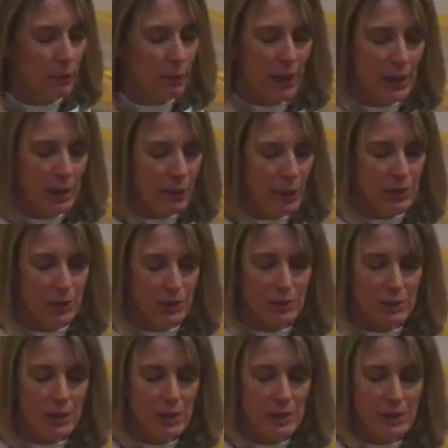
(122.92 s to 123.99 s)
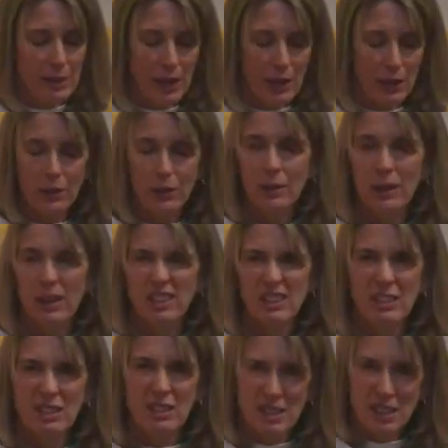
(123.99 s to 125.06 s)
any major city center,
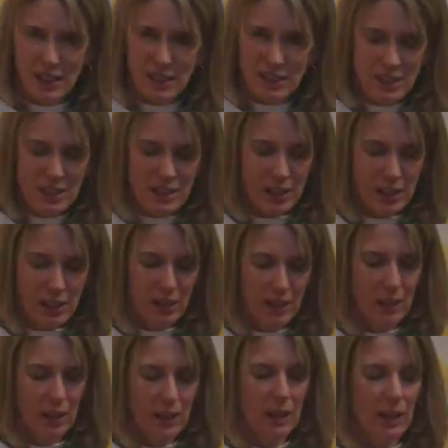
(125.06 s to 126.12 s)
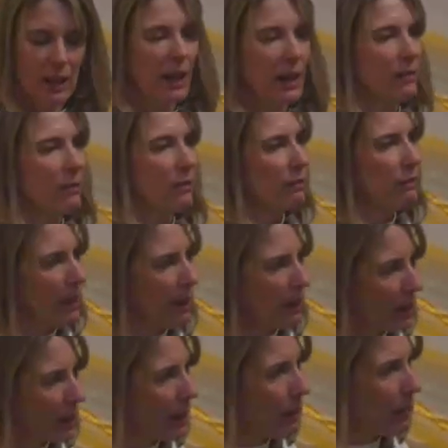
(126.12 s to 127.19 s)
dusty and
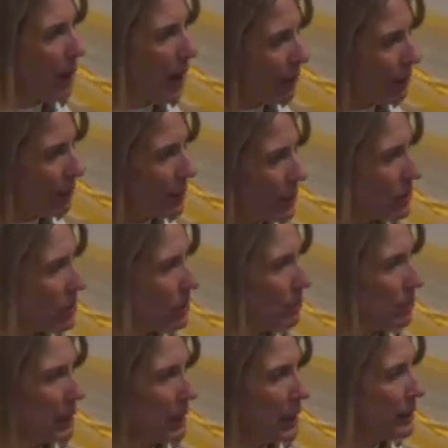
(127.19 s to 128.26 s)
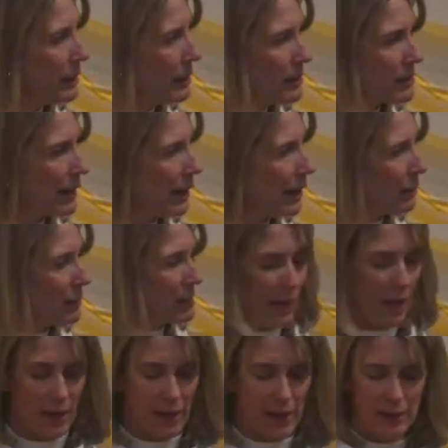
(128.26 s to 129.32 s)
very impoverished, beans every
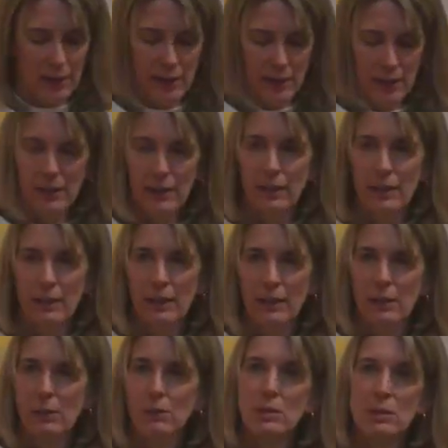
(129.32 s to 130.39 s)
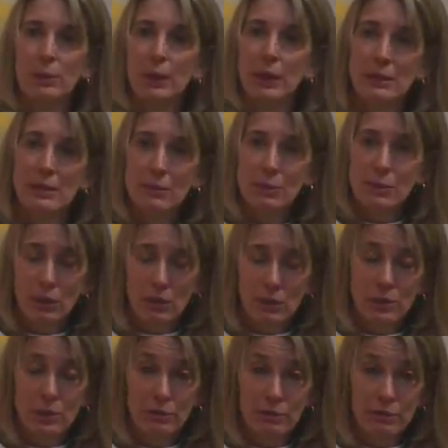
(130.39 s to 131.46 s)
day. It was a place that was
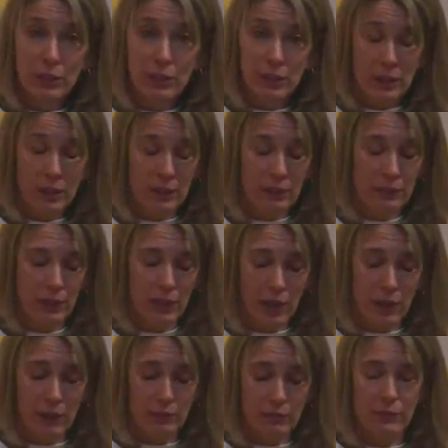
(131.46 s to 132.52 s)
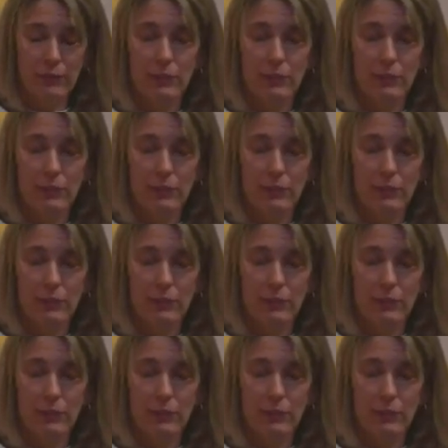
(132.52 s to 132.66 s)
also full of love.